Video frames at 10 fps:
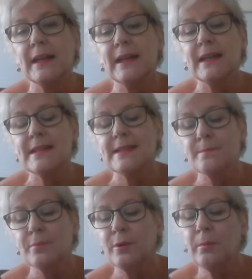It's
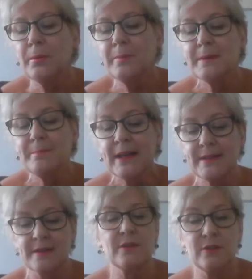probably better
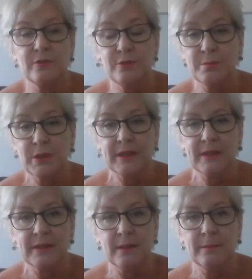that you do break it
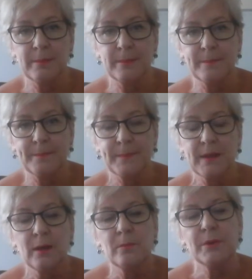up.
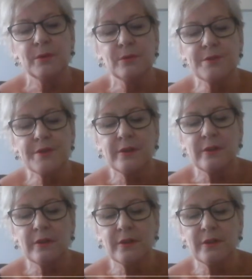But also you
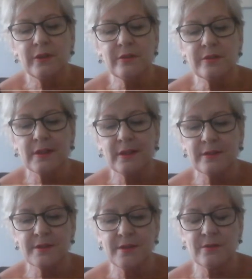can utilize
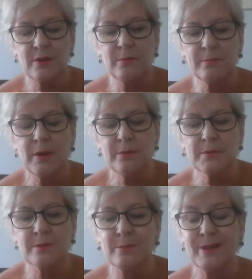those odd moments
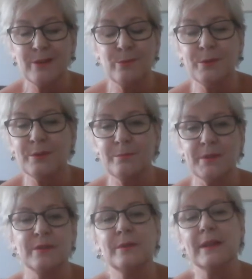when you wouldn't be
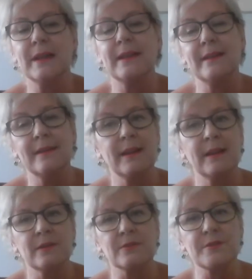doing anything
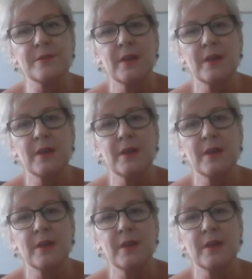else.